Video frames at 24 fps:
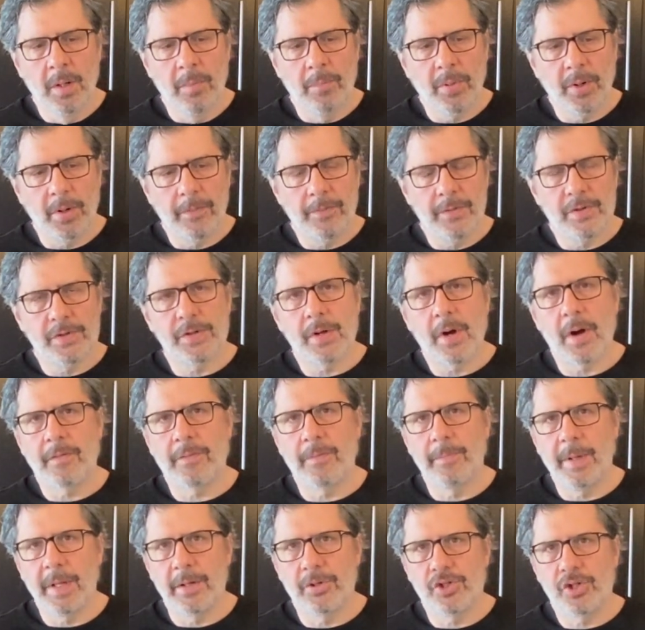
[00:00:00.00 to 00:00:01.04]
But if you saw
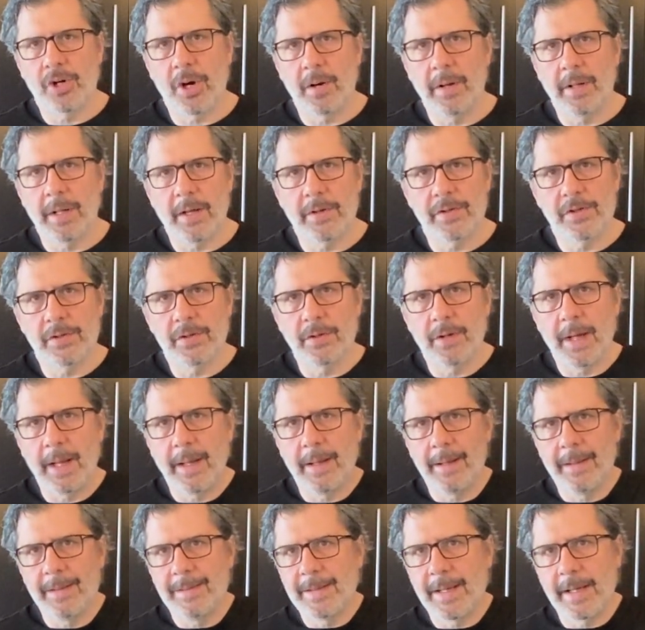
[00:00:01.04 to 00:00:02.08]
from that chart yesterday,
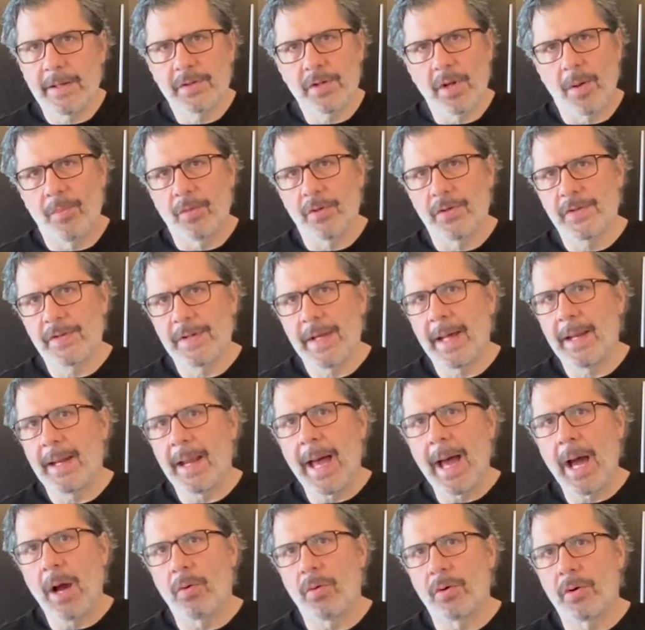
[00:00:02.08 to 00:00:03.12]
it takes almost 10
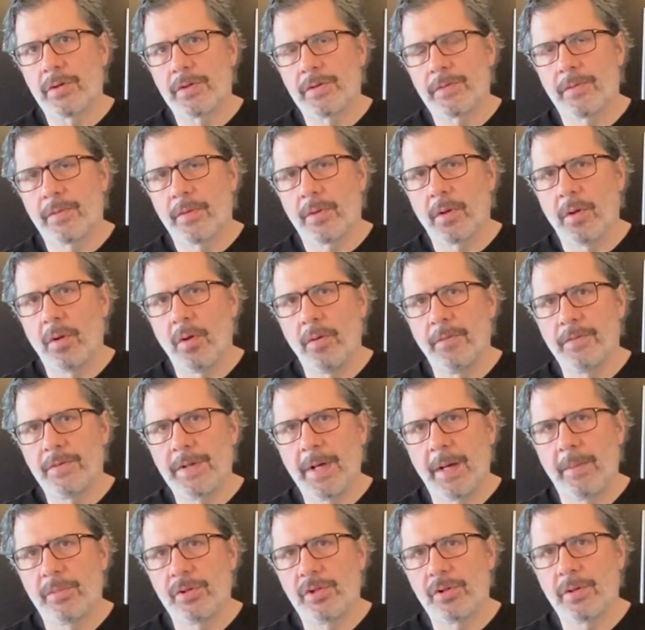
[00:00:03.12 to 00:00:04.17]
hours for the loaf
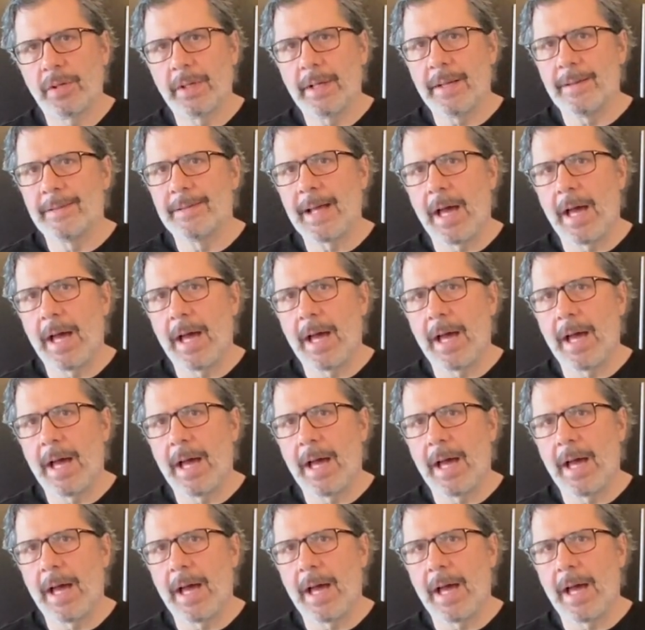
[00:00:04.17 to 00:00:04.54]
temperature to get